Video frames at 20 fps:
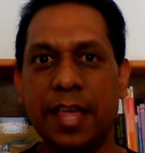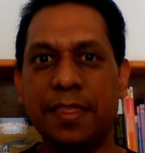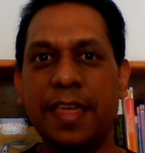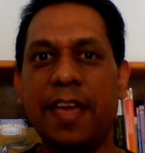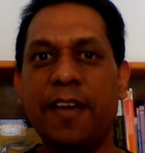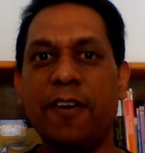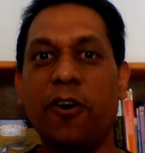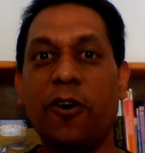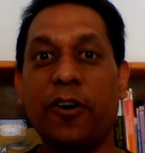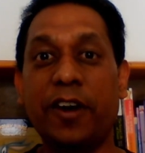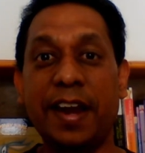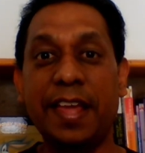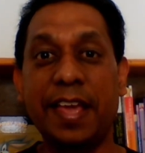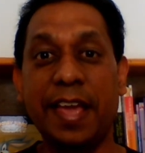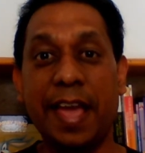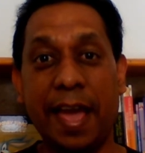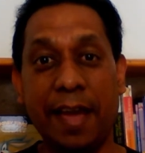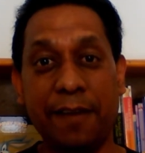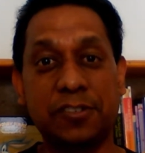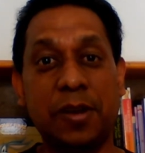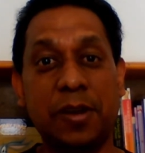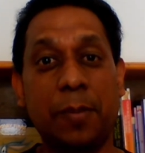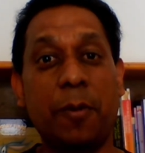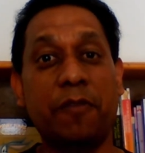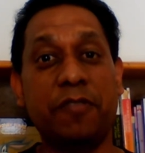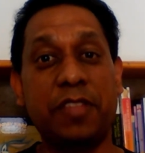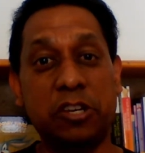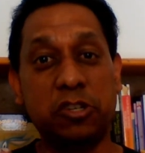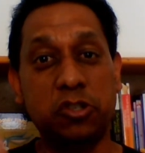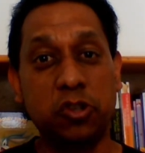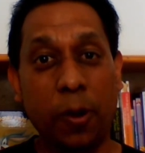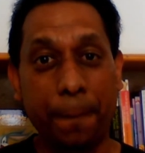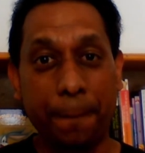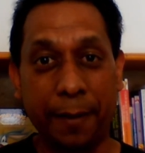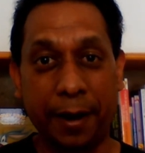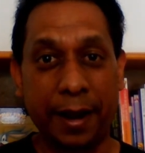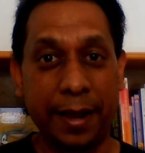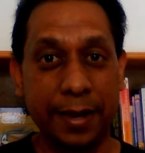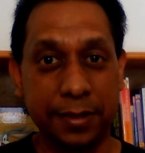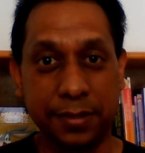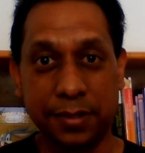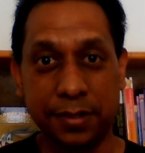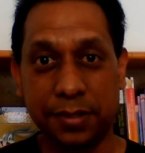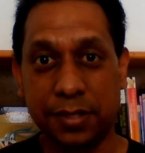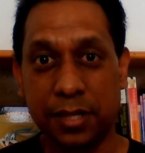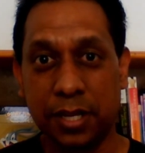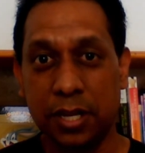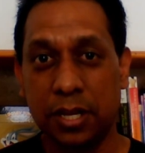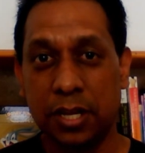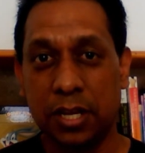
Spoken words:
they already have some of the top writers.